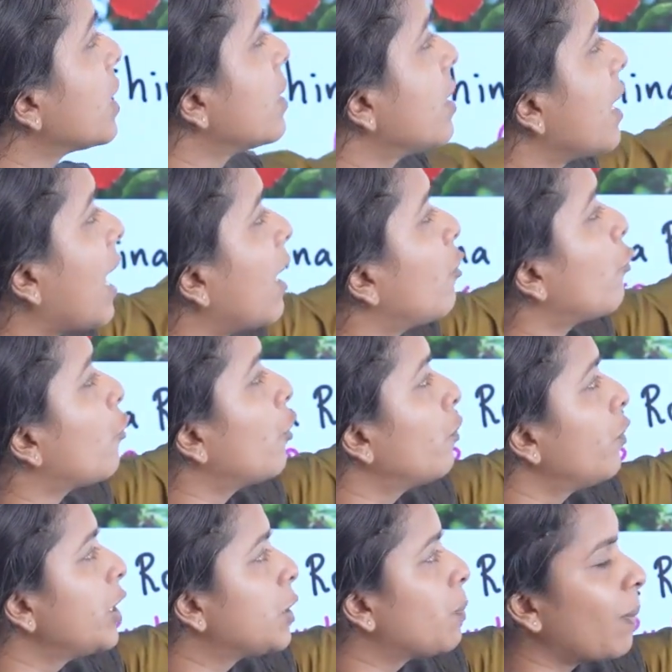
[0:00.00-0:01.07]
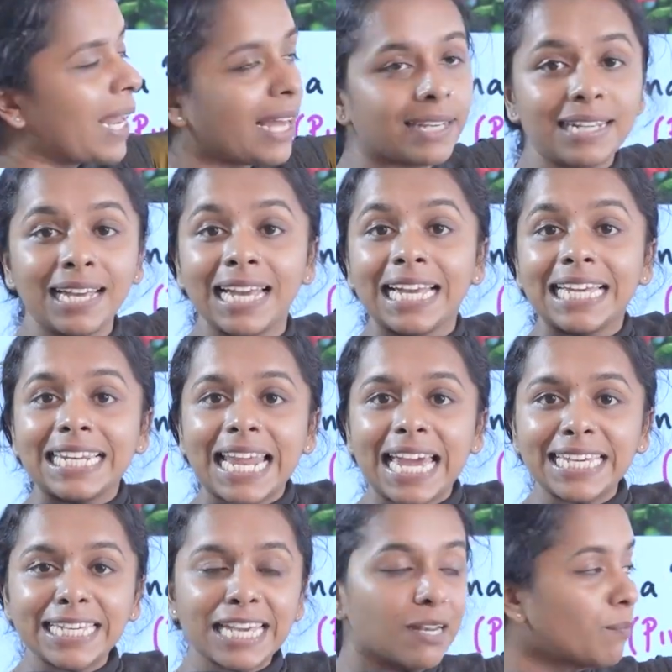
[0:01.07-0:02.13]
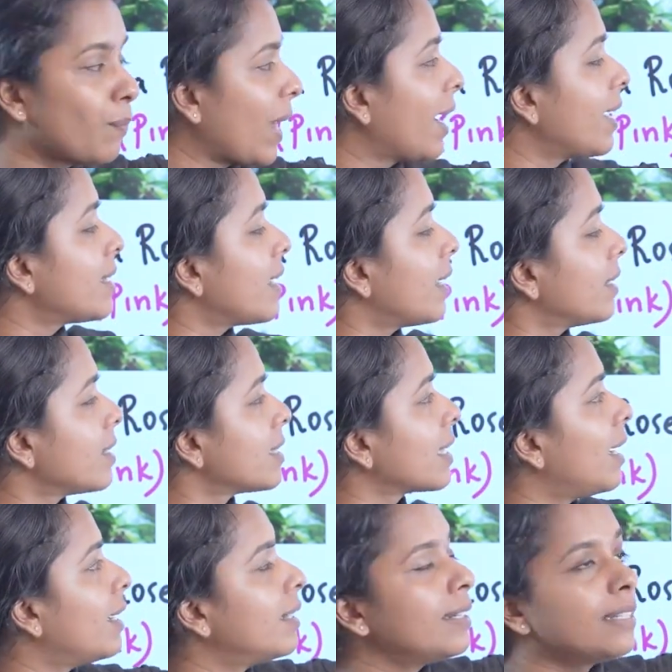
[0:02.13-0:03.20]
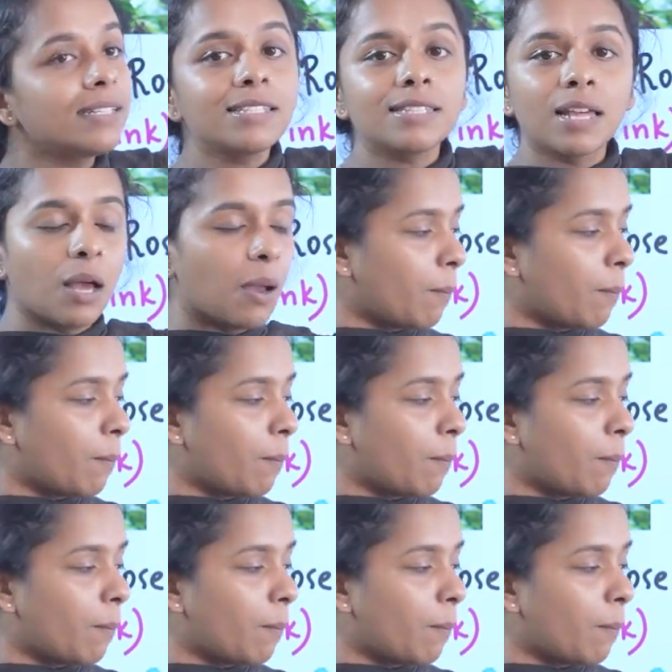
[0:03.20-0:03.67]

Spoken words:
is derived from which plant? Lichen plants, and its color is